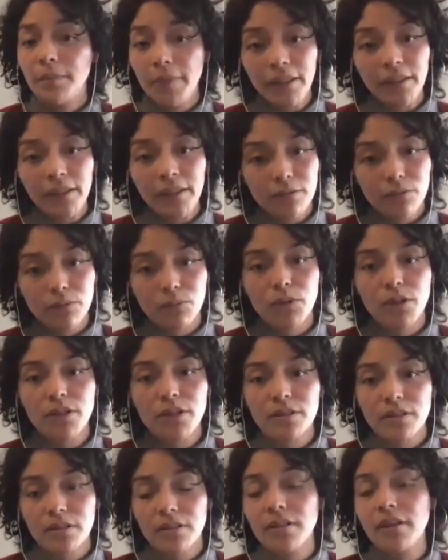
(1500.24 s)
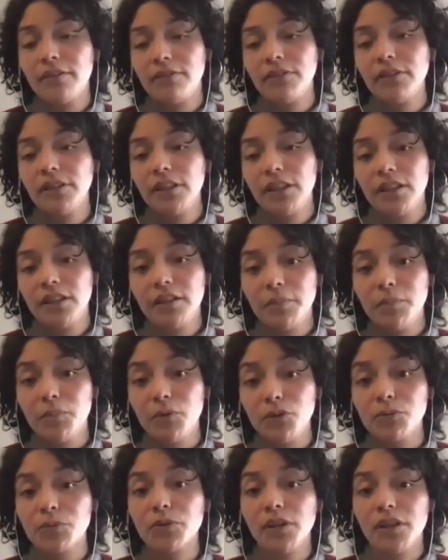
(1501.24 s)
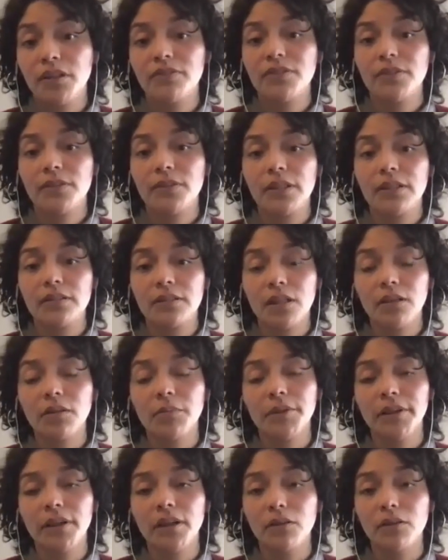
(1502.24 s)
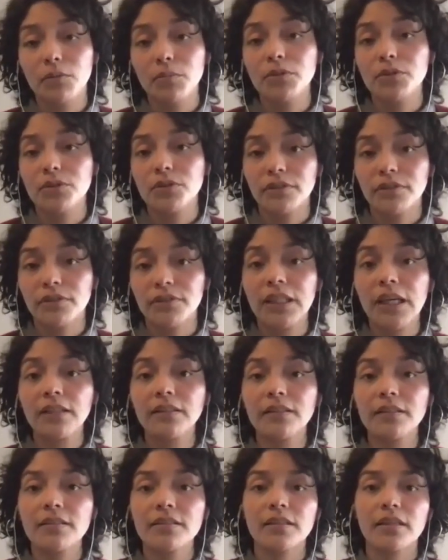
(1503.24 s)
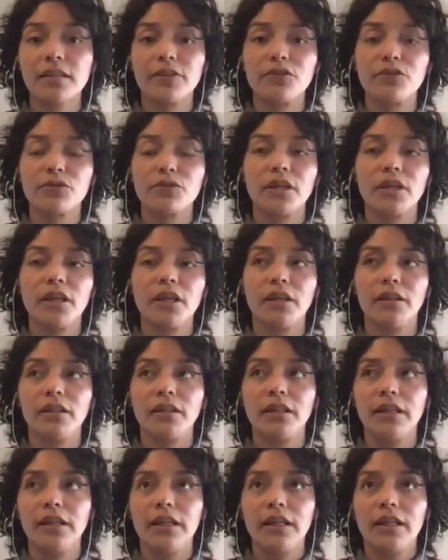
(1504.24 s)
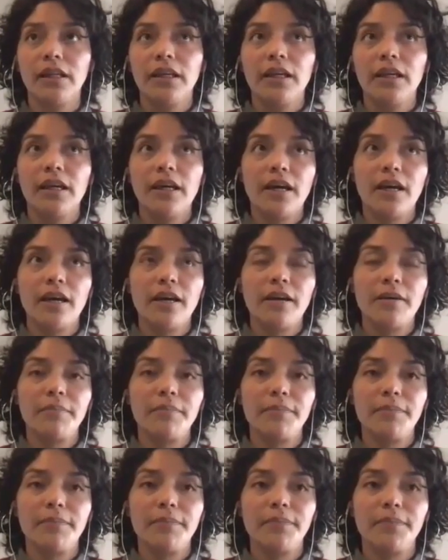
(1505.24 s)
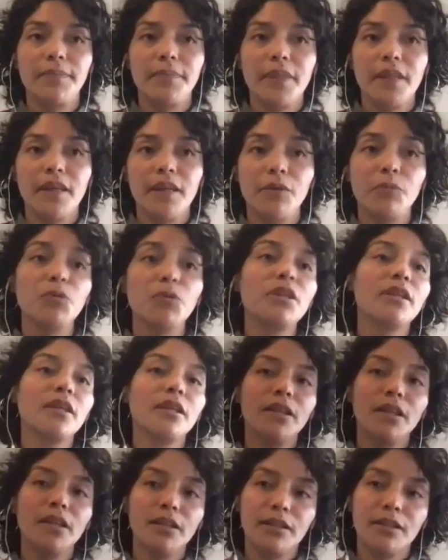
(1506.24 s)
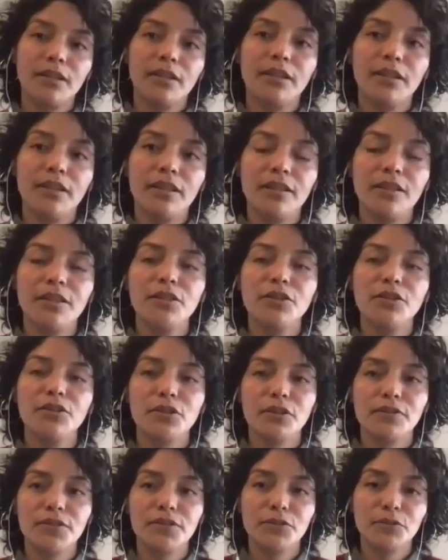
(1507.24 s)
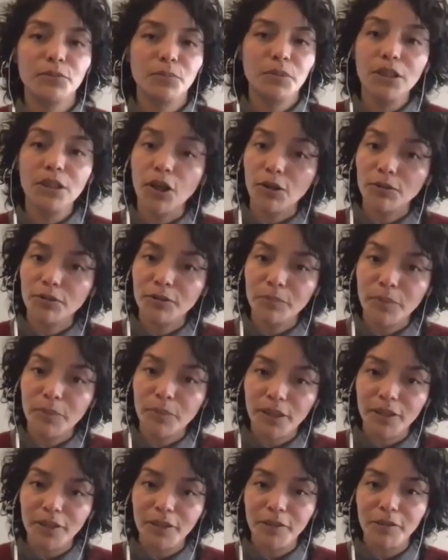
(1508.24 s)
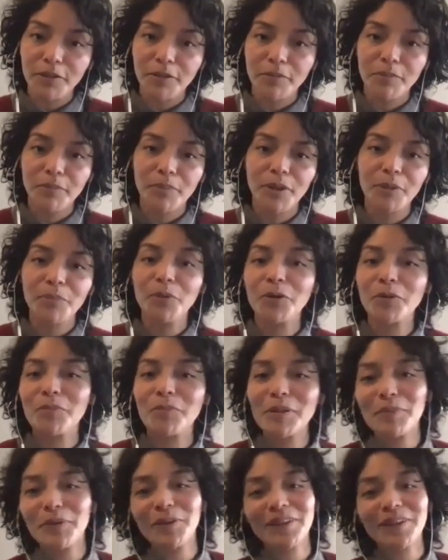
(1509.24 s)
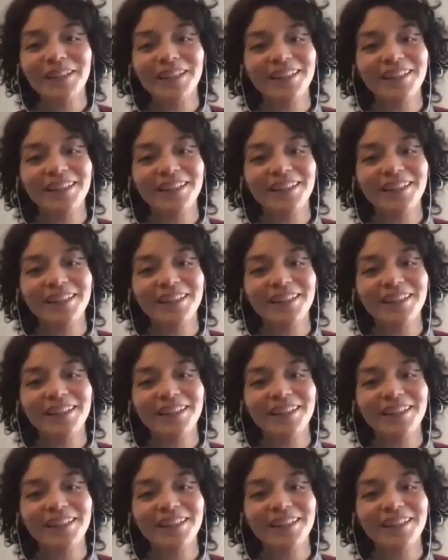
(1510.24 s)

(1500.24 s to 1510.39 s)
Ximenez was definitely the most prolific South American composer of the 19th century. And, um, and we think that he deserves to be known by, by more people